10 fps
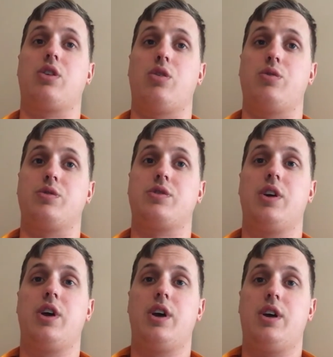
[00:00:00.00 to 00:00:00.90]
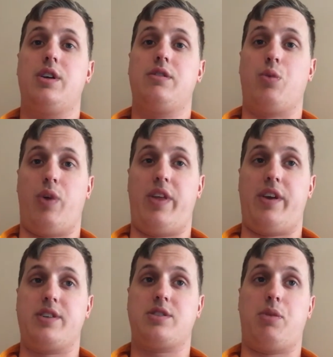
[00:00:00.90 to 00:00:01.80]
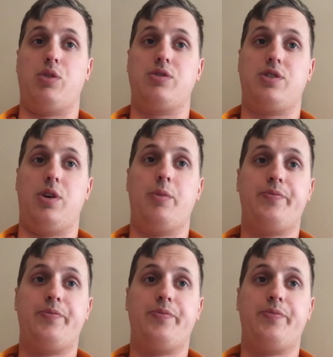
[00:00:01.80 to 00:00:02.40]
goes the way that it's supposed to.